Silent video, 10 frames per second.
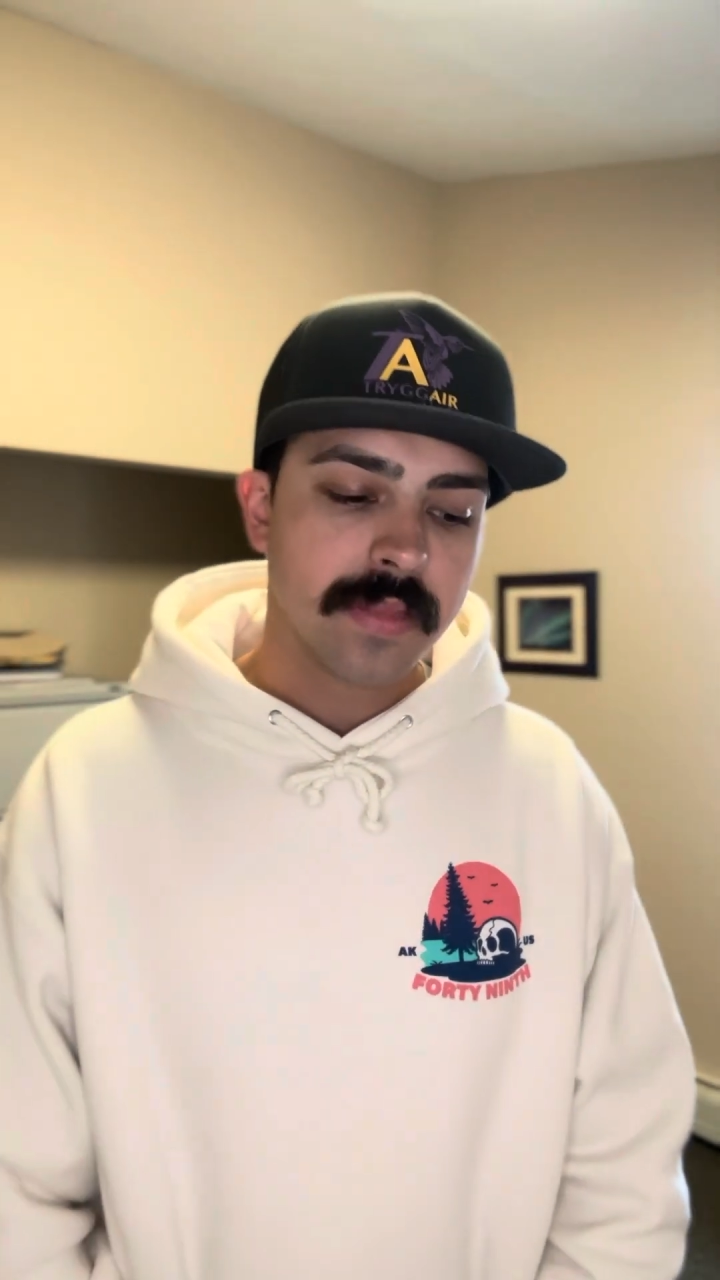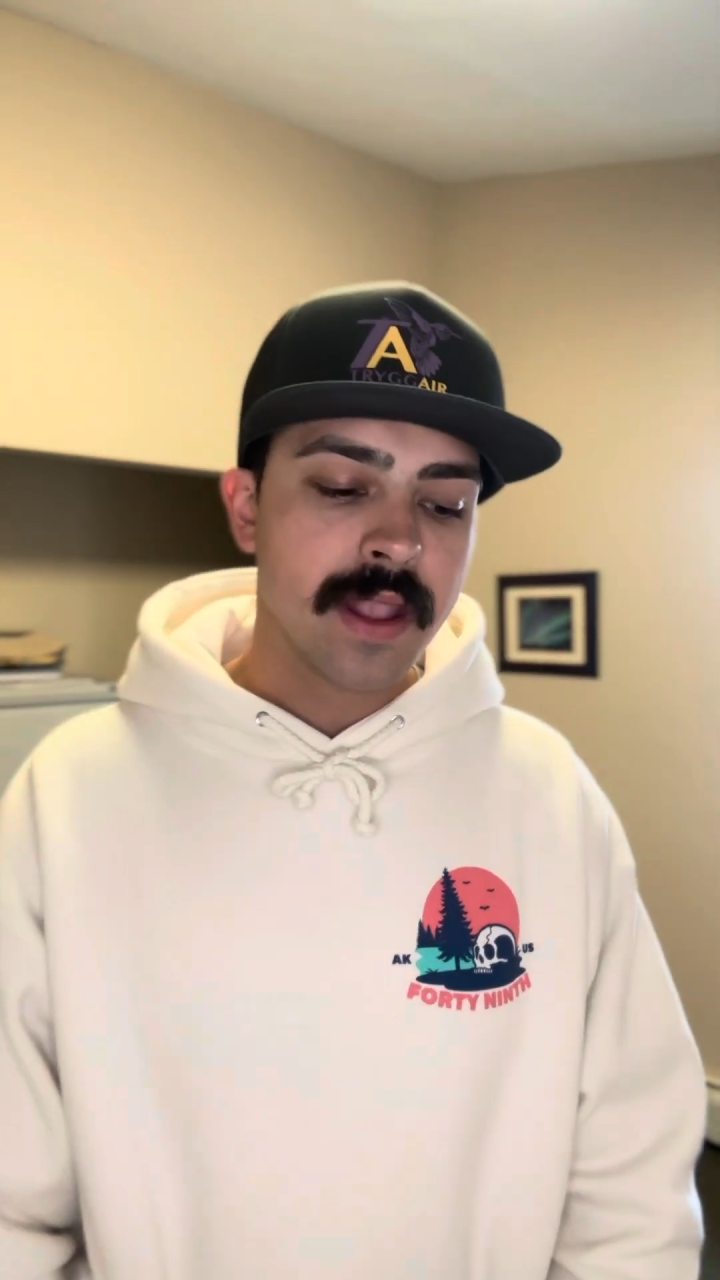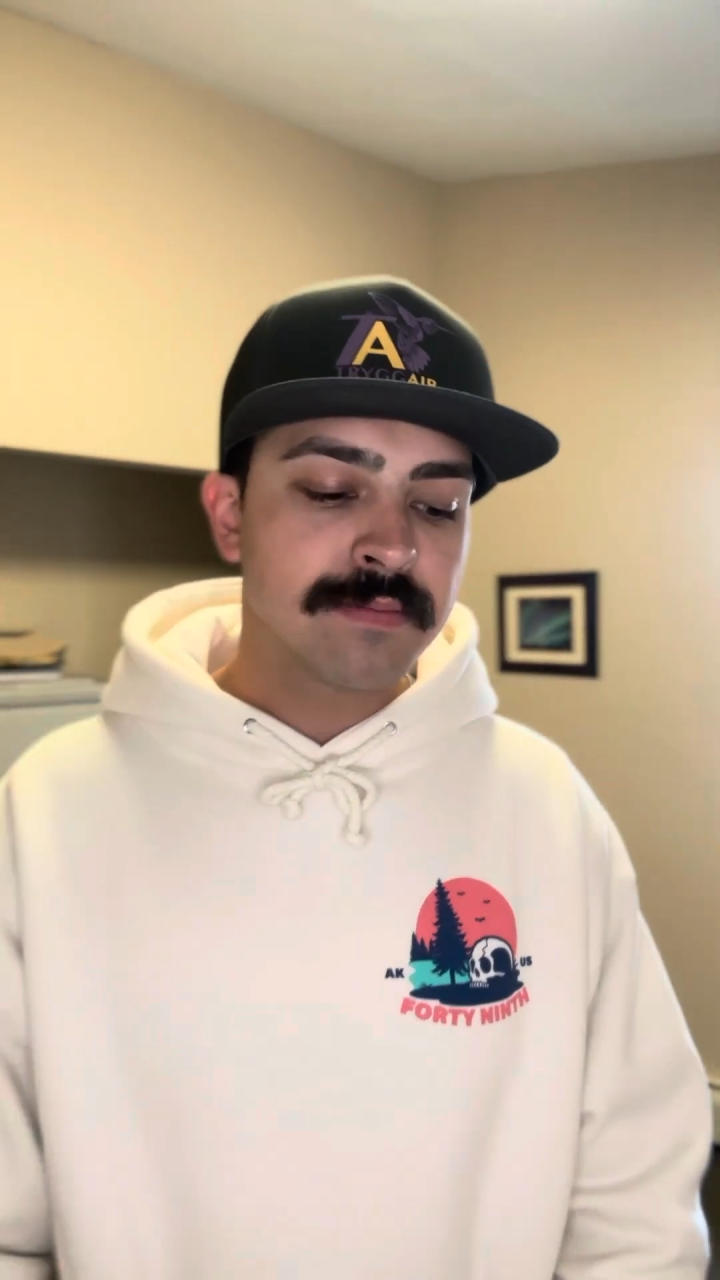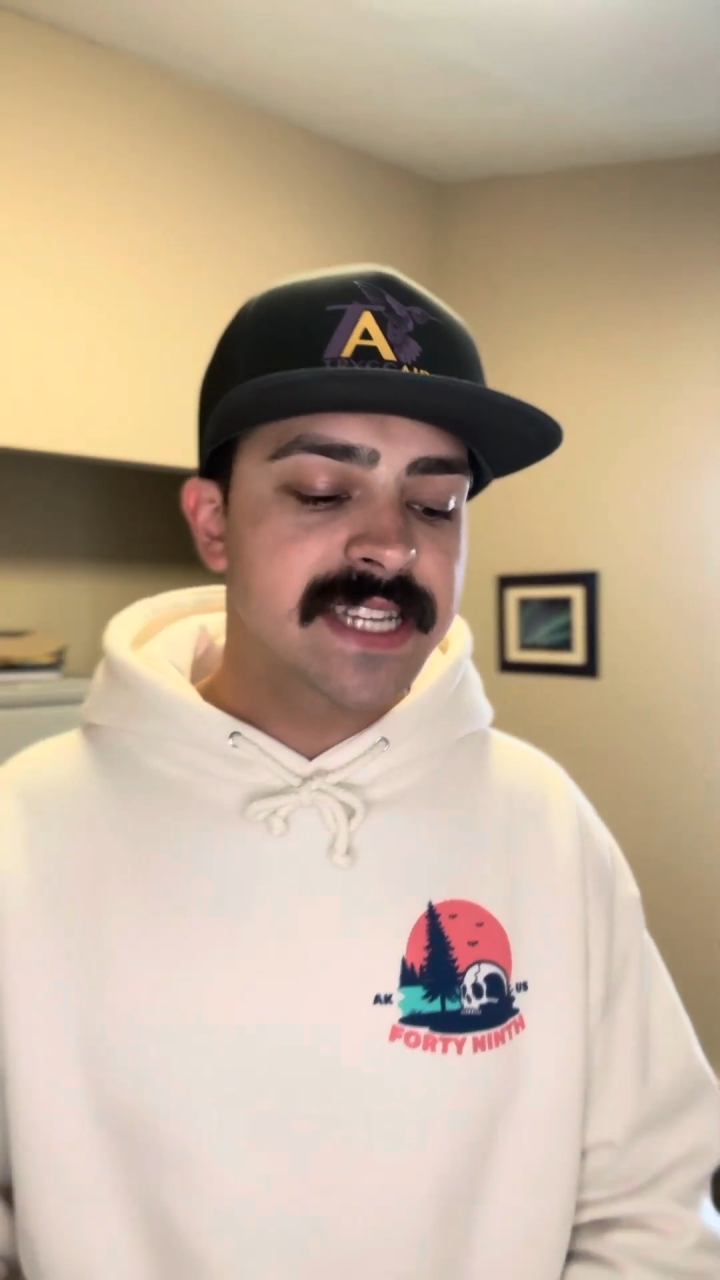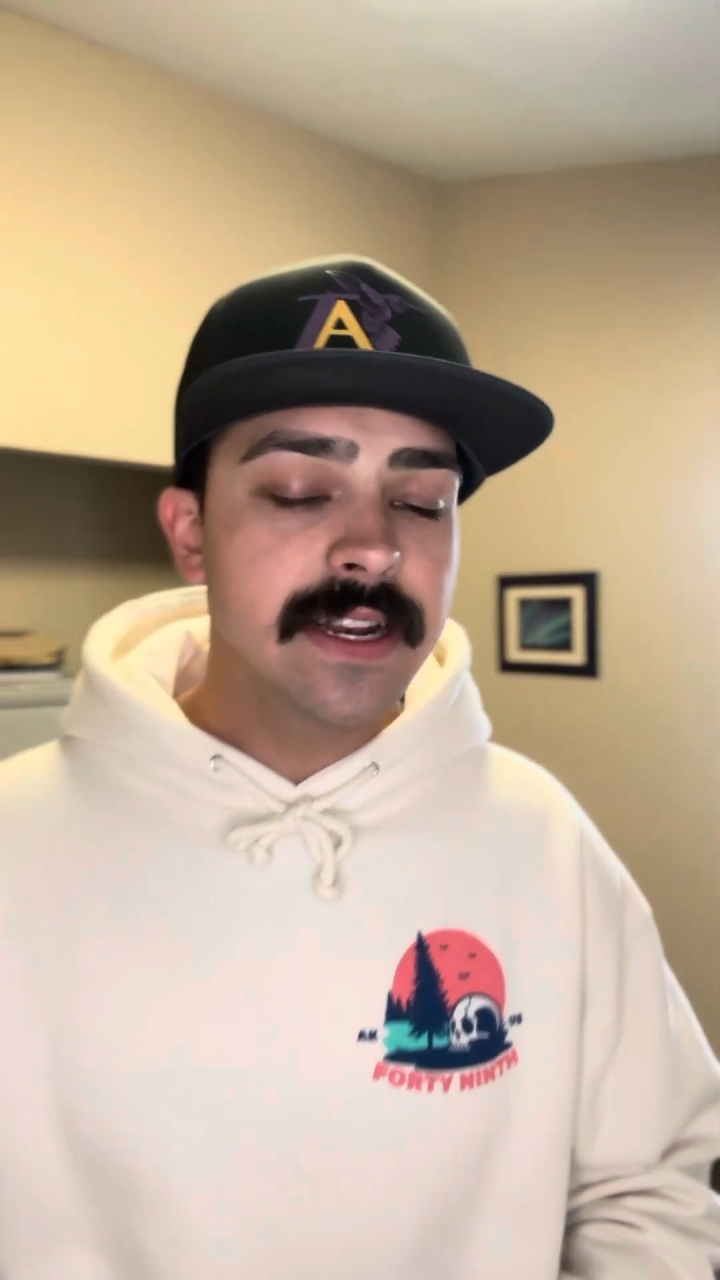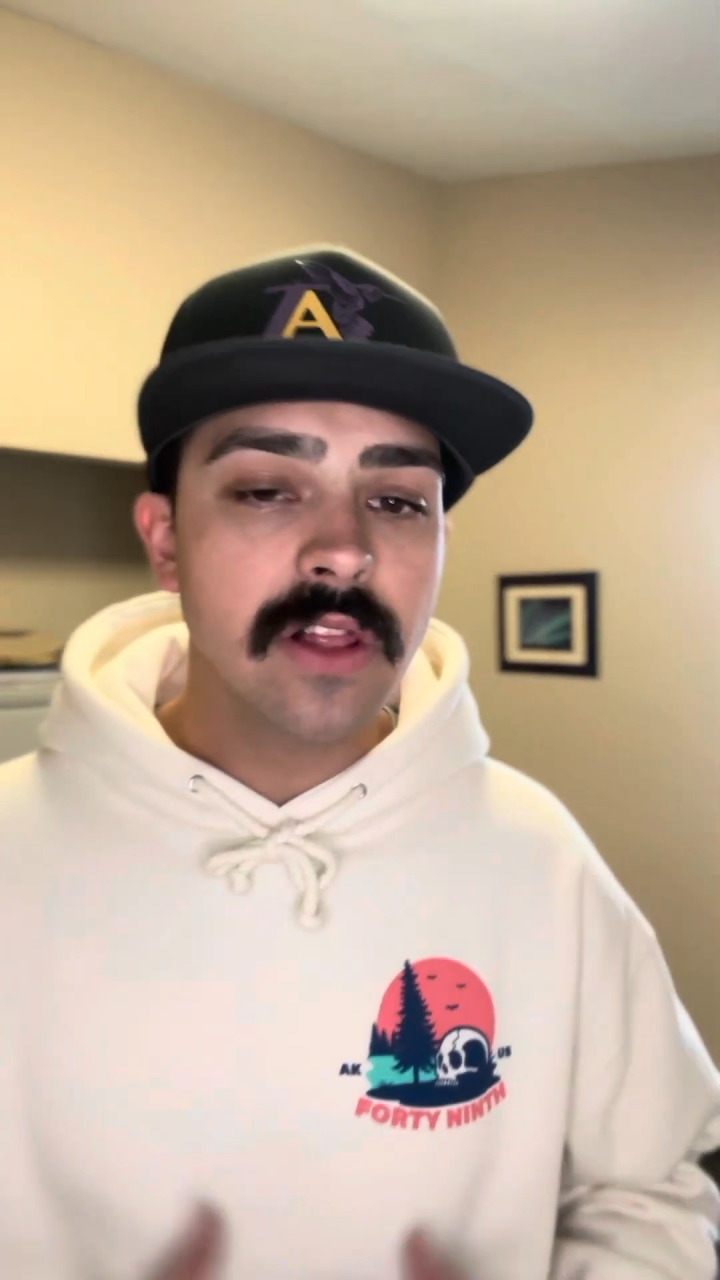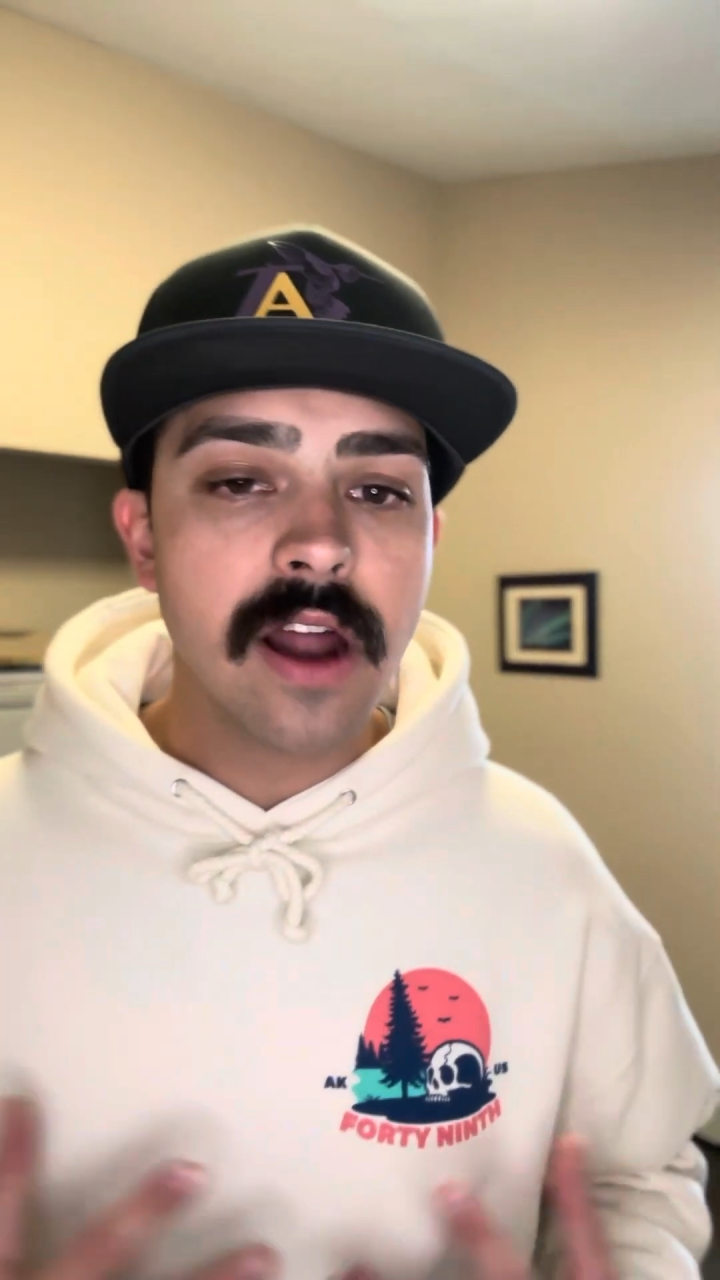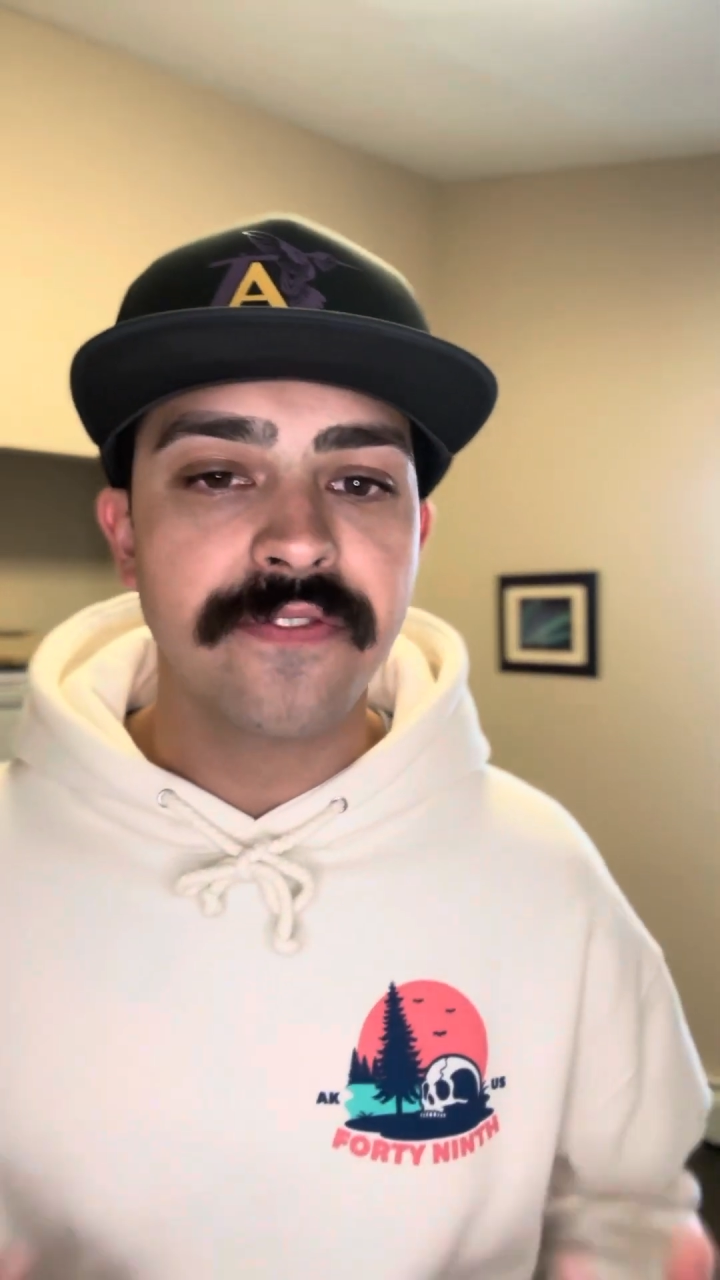I'm seeing a lot